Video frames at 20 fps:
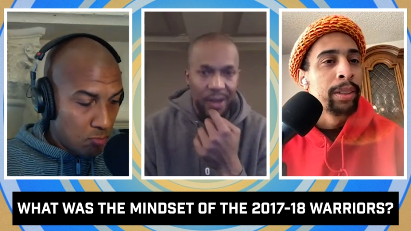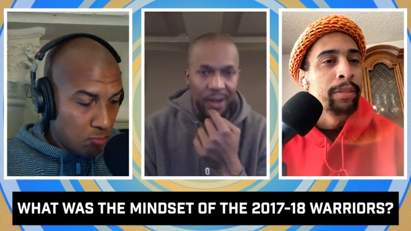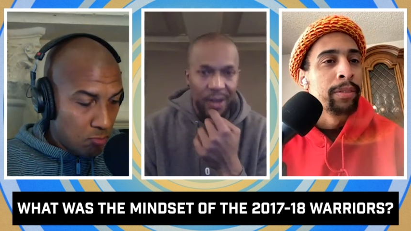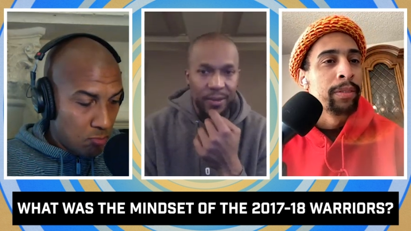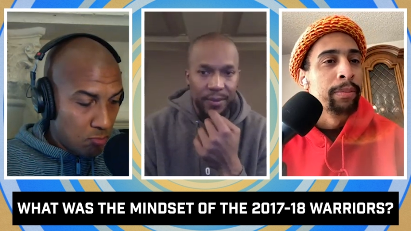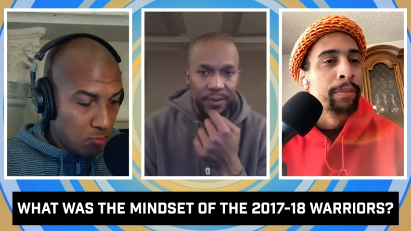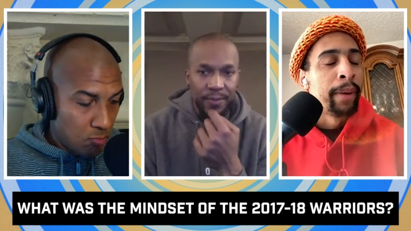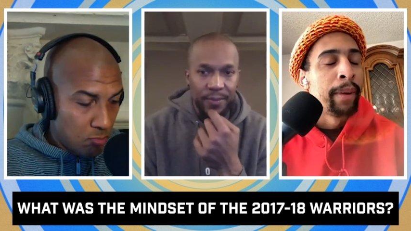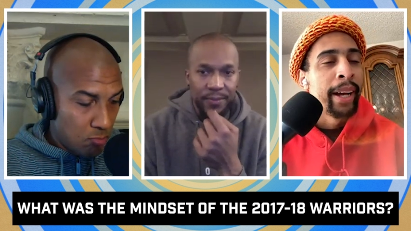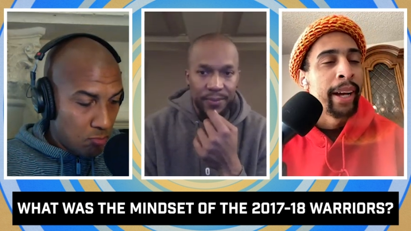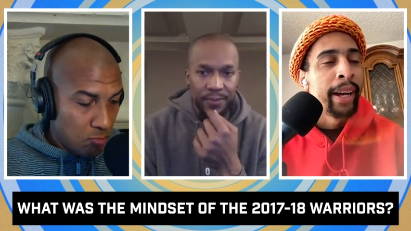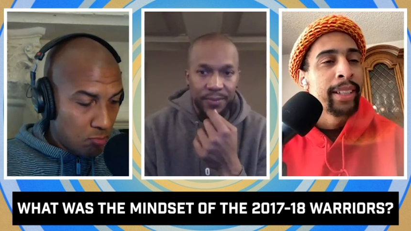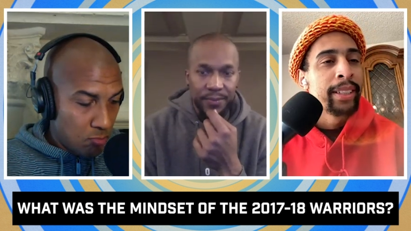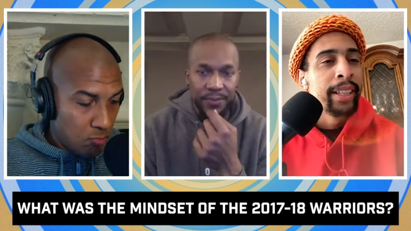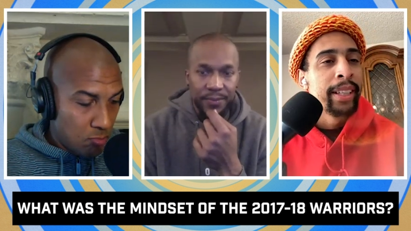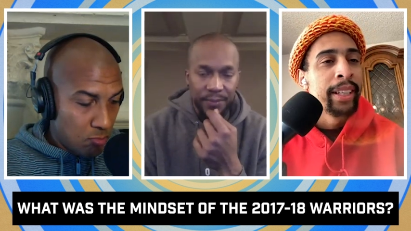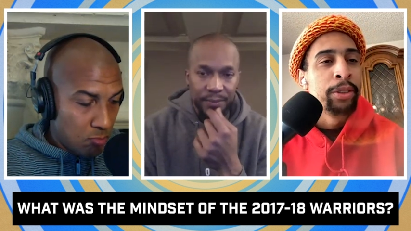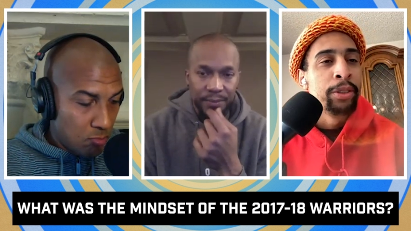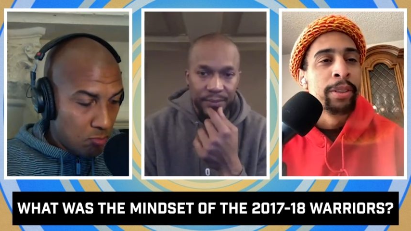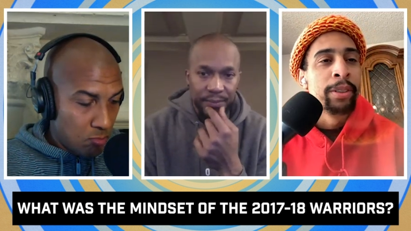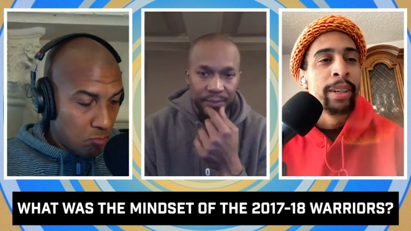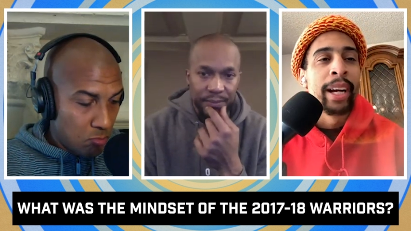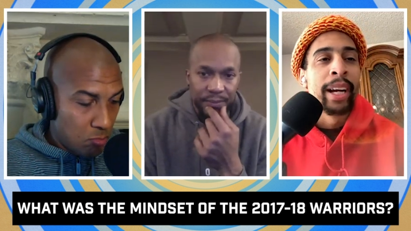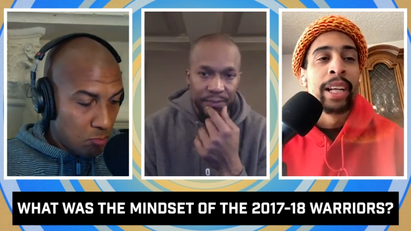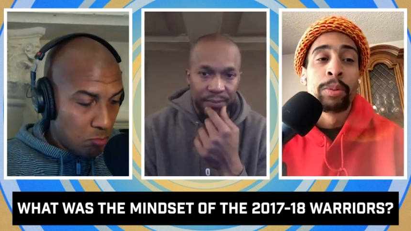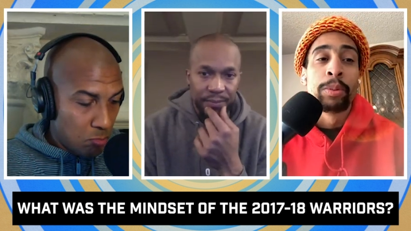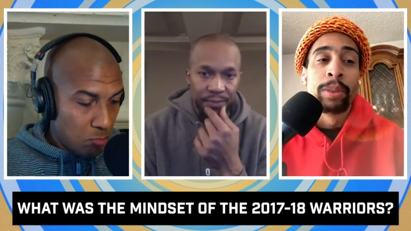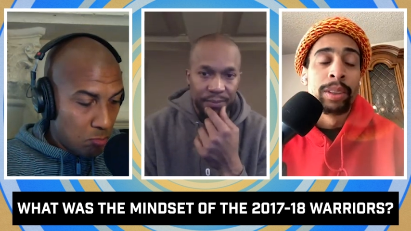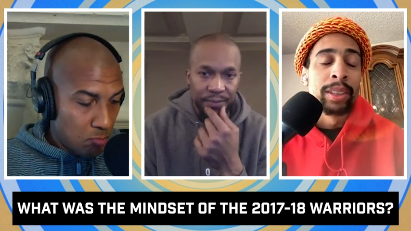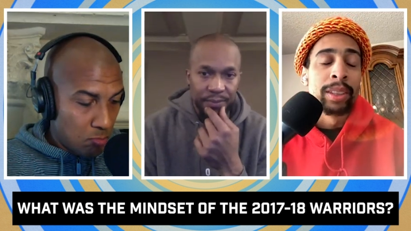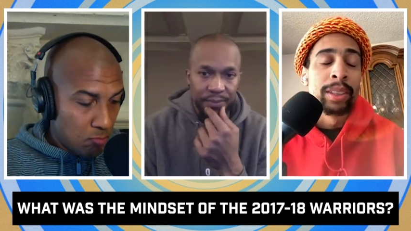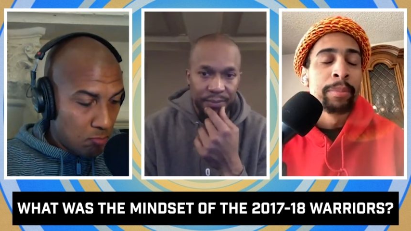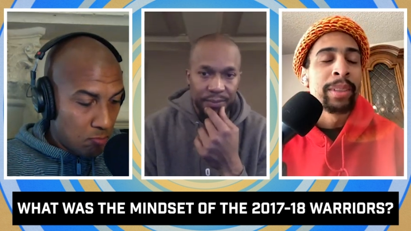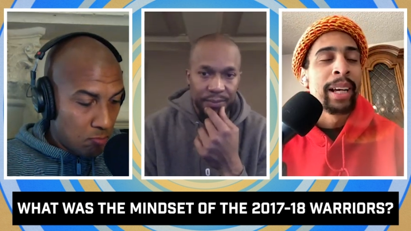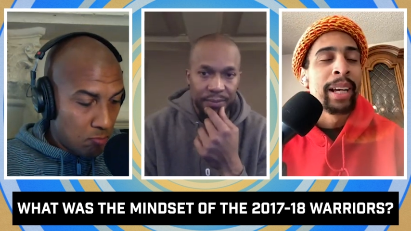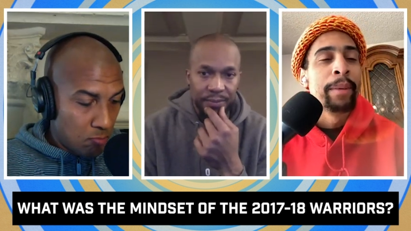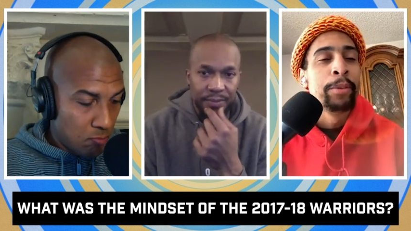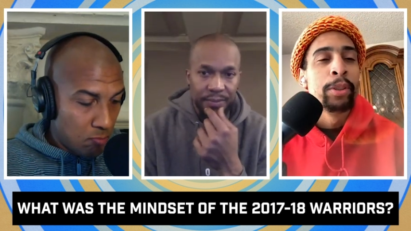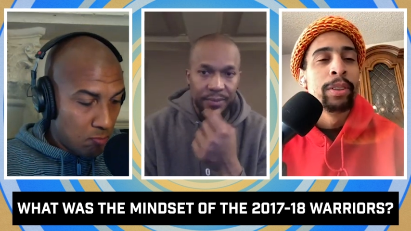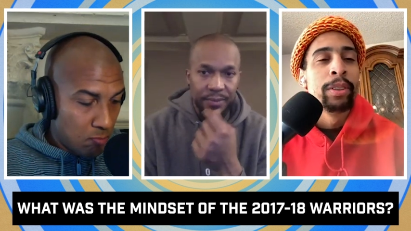Speaker 1: of mindset. You guys were
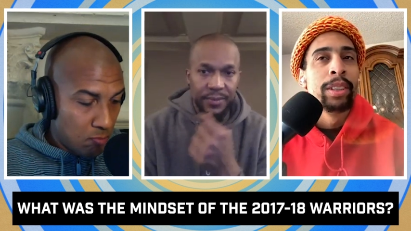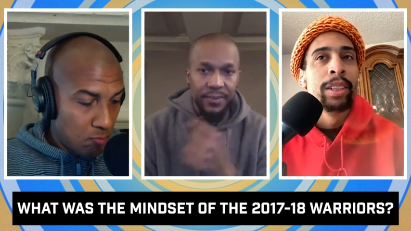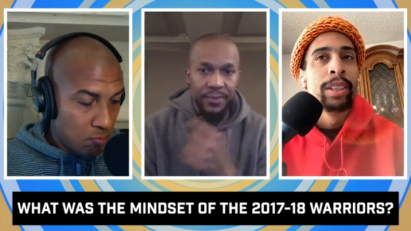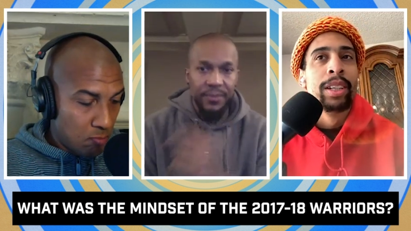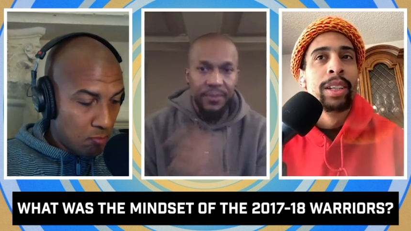sometimes you